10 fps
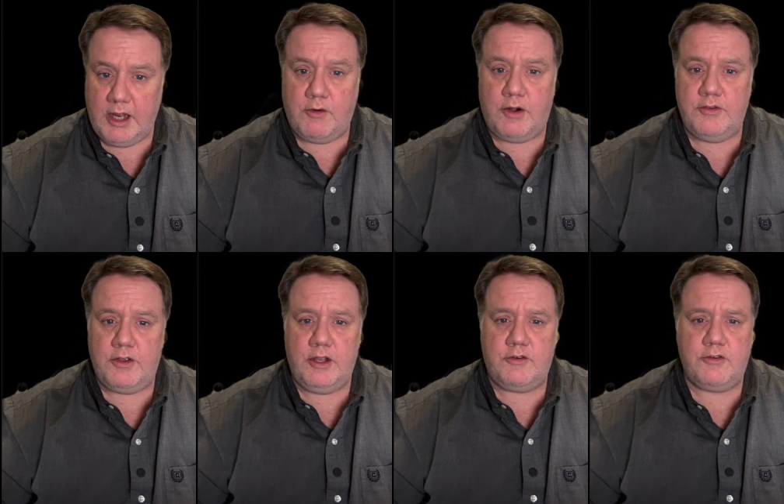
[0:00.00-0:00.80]

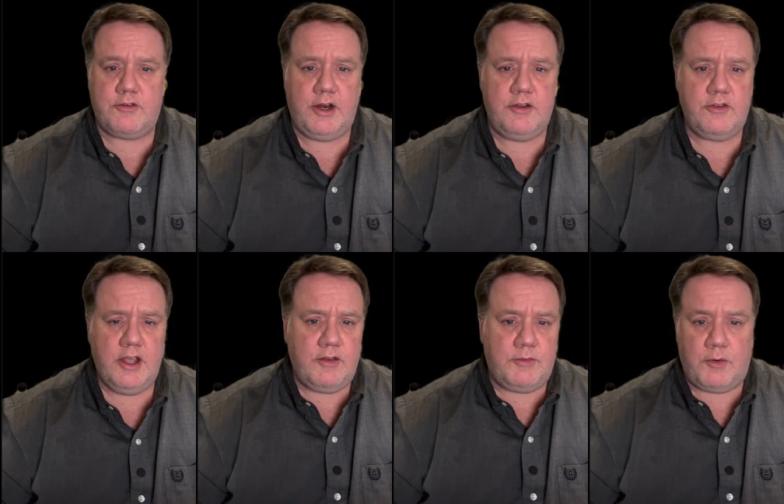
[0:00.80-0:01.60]
increasing interest rates.
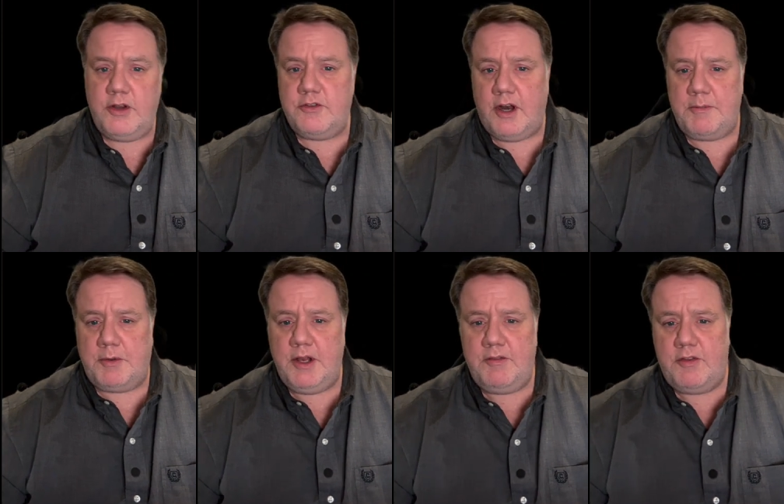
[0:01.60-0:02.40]
The reason I
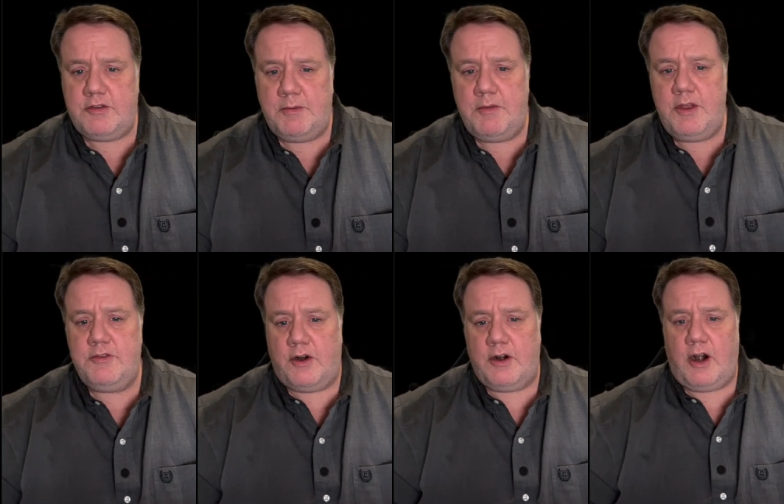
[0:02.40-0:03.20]
believe that some of
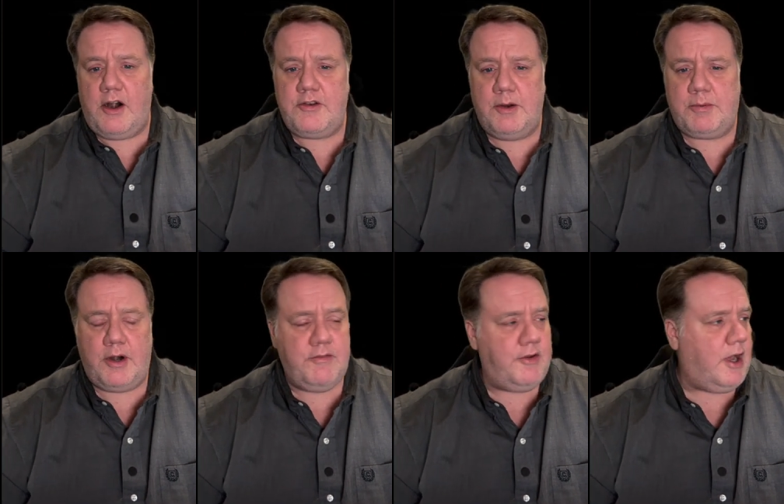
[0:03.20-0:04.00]
these are
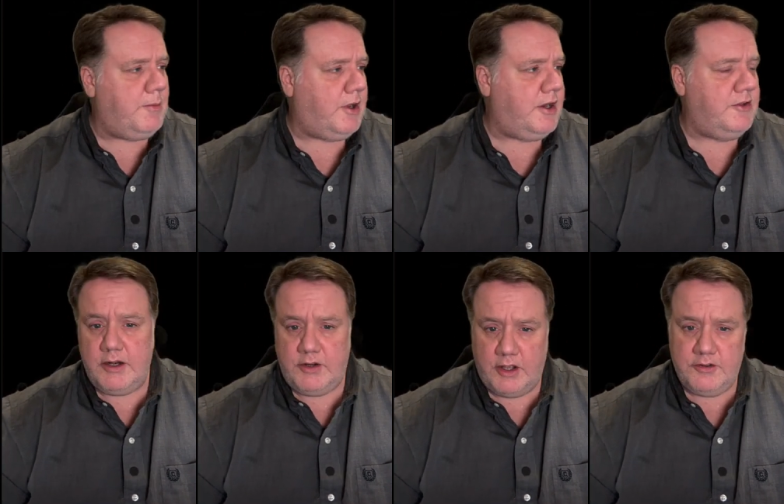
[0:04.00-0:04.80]
temporary phenomenon
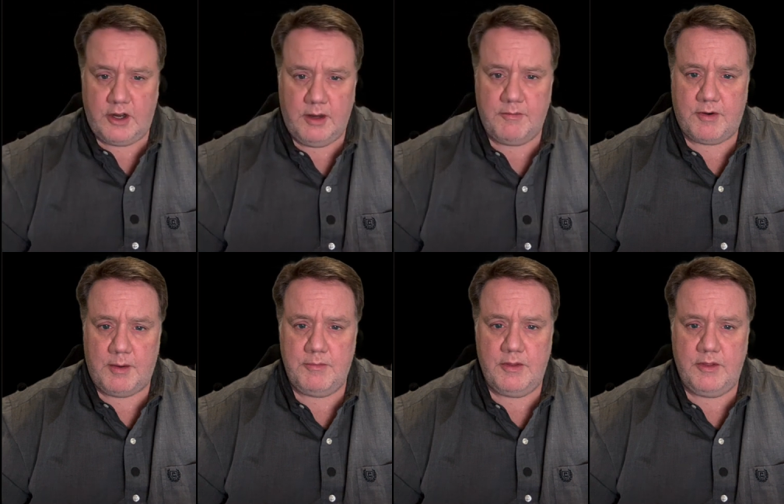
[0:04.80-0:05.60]
does come
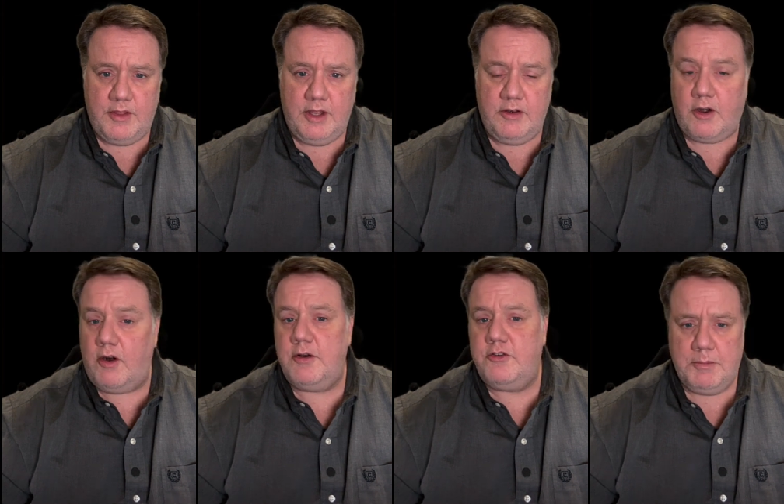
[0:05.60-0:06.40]
from the
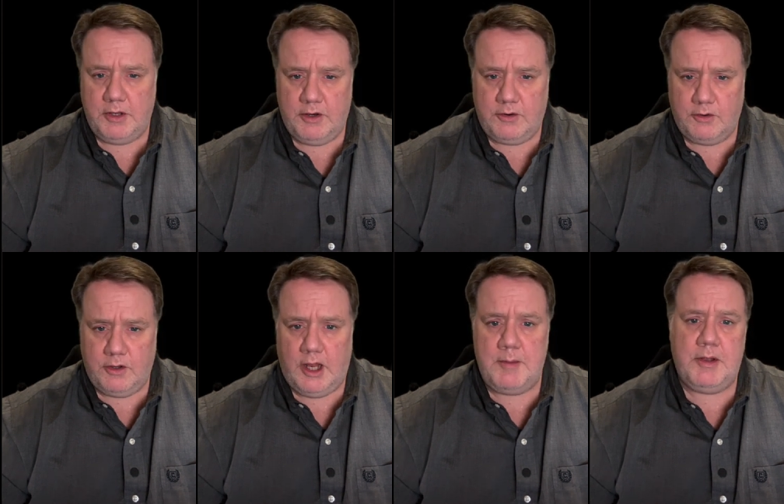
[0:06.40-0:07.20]
current political
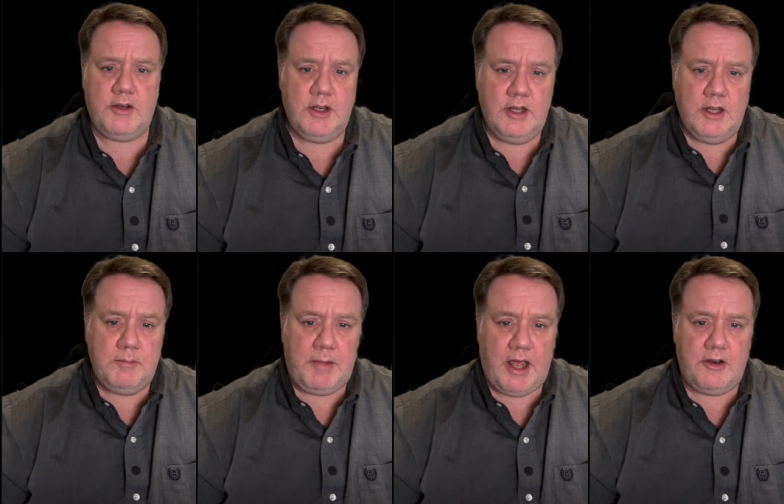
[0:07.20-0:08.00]
climate.
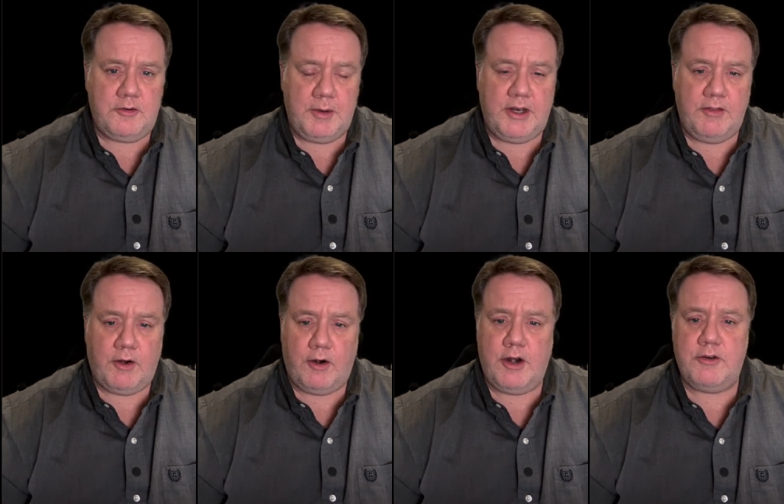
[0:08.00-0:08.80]
Management in
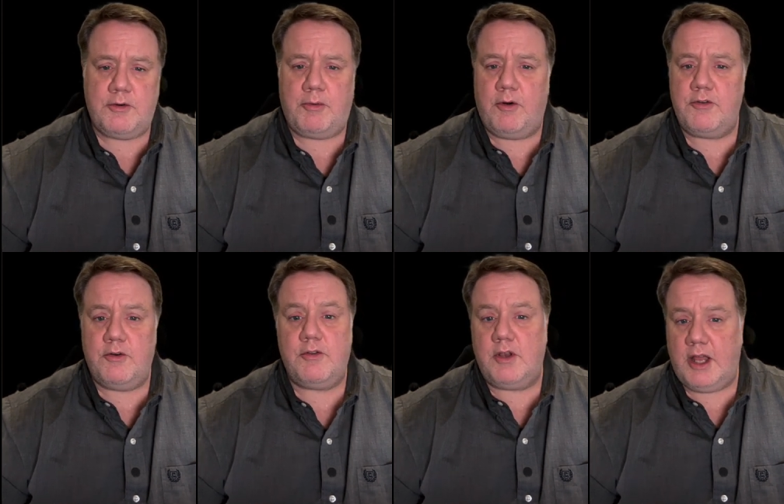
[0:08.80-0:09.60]
their earnings reports
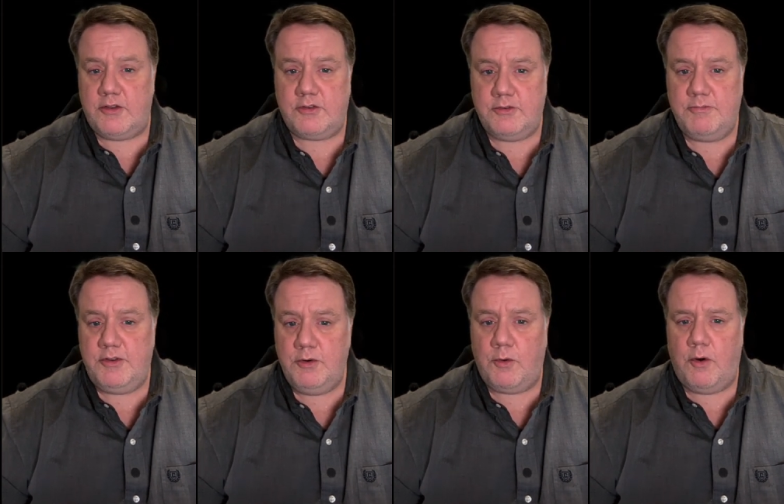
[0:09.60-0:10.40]
over the last
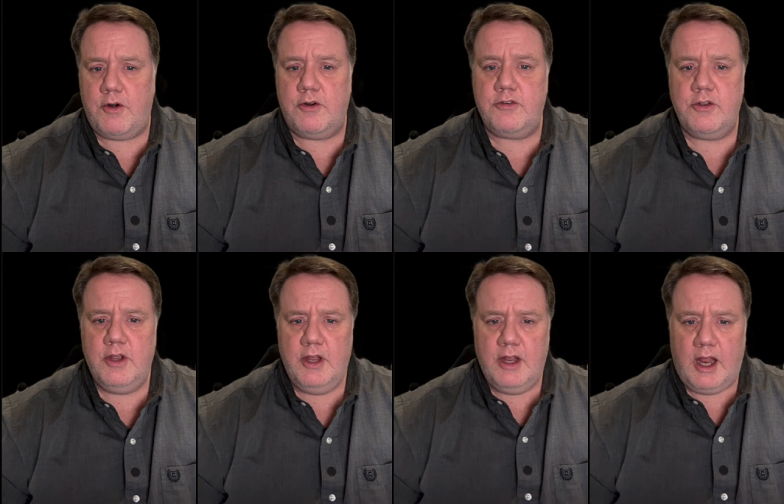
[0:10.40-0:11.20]
few quarters
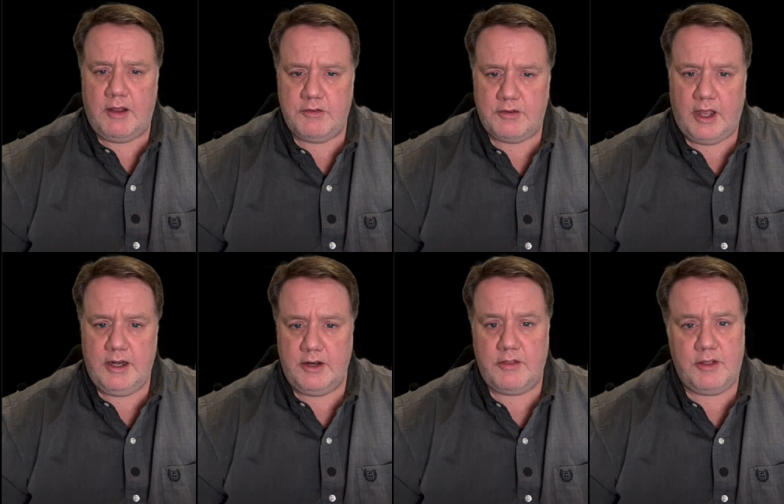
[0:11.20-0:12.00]
have
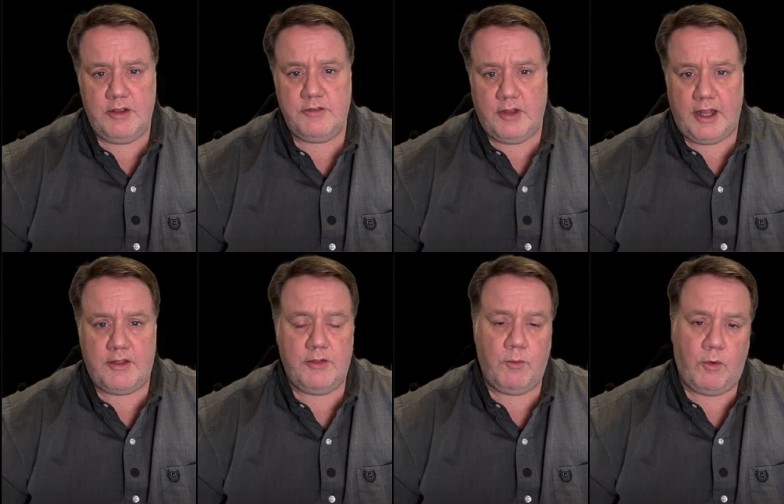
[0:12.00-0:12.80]
cited things
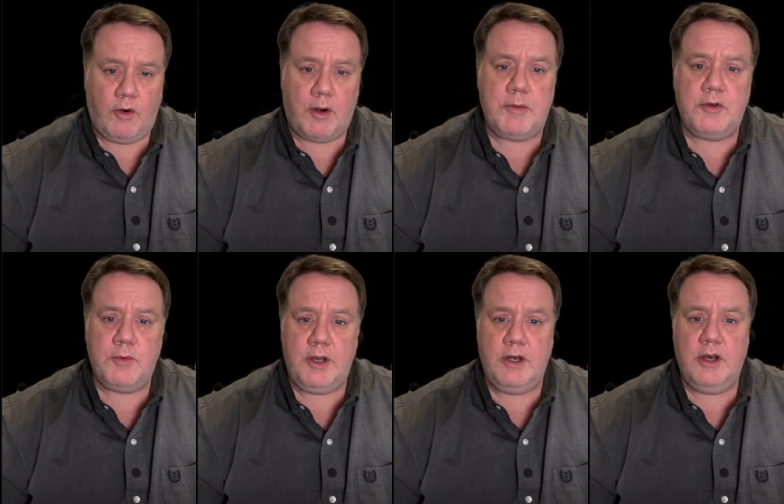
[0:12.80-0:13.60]
like the war
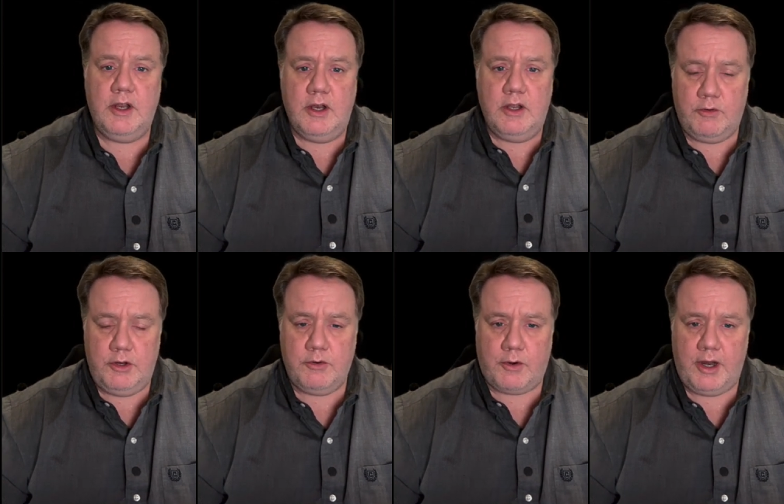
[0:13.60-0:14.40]
between
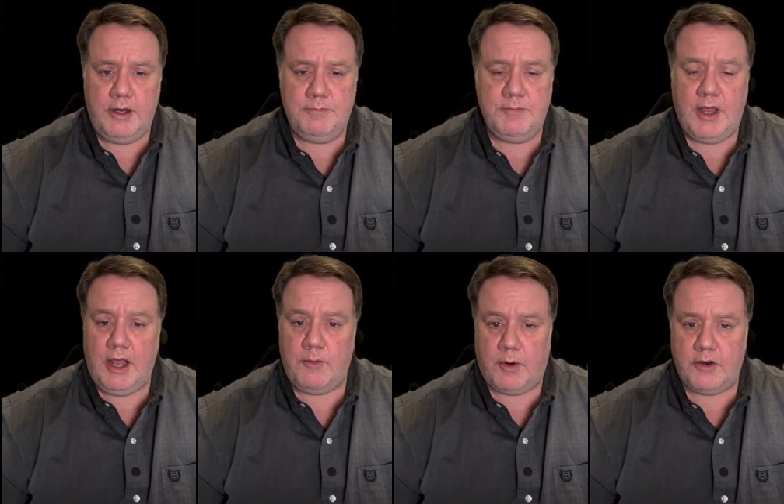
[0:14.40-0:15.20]
Ukraine
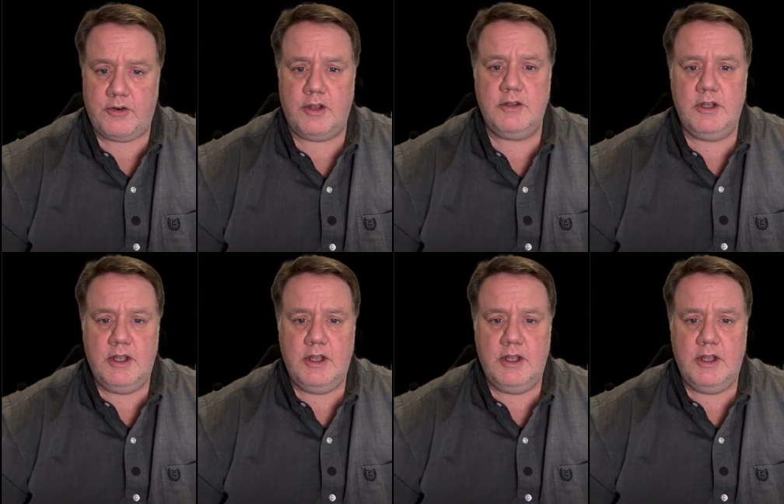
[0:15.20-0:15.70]
and Russia,